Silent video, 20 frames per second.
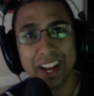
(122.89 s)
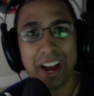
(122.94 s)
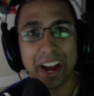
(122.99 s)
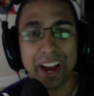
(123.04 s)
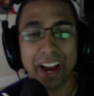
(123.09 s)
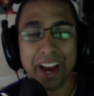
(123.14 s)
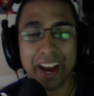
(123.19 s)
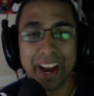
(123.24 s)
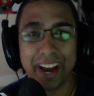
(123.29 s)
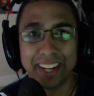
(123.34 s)

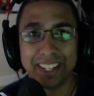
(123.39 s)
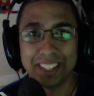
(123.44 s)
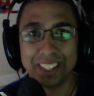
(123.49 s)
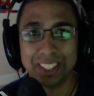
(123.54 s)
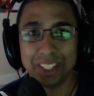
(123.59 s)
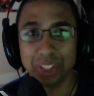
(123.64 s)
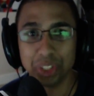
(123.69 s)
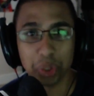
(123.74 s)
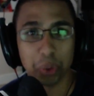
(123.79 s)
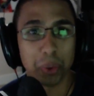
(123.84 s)
and
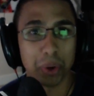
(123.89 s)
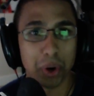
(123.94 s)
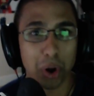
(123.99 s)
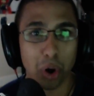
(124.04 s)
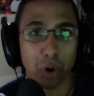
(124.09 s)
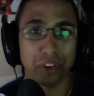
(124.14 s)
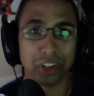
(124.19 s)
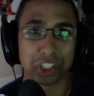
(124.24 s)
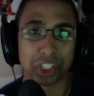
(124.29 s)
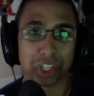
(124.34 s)
do an
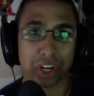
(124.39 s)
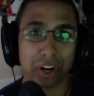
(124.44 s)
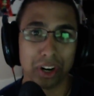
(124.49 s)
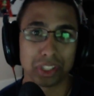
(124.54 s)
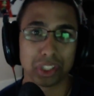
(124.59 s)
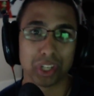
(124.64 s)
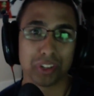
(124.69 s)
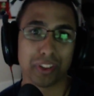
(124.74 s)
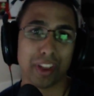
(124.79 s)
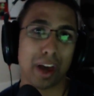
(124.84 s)
overcharge
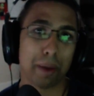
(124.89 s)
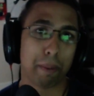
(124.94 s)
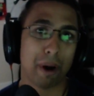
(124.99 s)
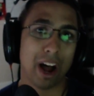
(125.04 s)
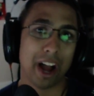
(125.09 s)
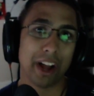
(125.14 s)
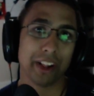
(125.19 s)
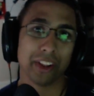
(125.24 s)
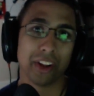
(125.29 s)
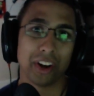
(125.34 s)
on that
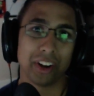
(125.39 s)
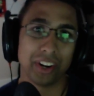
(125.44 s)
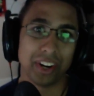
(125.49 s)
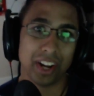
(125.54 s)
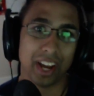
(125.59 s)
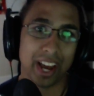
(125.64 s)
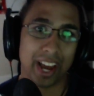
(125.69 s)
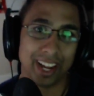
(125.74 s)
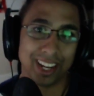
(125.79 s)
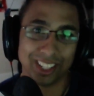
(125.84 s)
pylon
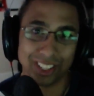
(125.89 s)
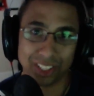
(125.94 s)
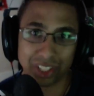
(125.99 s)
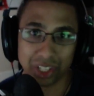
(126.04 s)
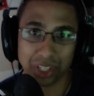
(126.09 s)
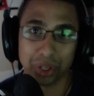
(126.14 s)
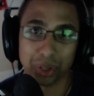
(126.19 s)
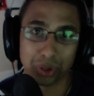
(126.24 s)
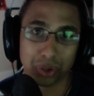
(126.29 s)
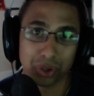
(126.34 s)
and
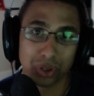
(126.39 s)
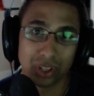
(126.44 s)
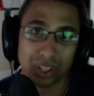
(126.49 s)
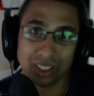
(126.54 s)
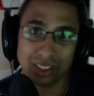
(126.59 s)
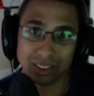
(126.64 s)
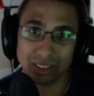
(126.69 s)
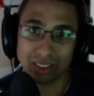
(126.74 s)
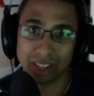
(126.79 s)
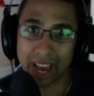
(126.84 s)
deal
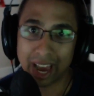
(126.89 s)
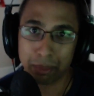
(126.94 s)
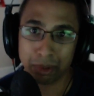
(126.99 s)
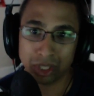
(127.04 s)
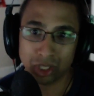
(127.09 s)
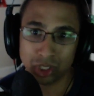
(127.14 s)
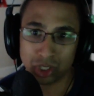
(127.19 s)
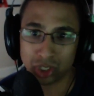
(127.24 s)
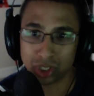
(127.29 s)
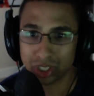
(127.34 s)

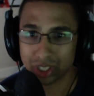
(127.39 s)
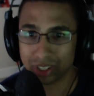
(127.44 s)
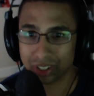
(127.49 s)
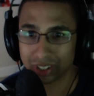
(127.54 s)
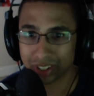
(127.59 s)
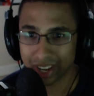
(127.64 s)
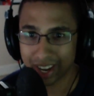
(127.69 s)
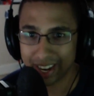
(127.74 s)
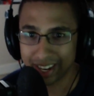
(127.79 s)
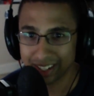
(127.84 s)
damage,
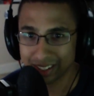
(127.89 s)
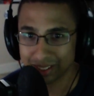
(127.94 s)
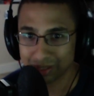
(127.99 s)
okay?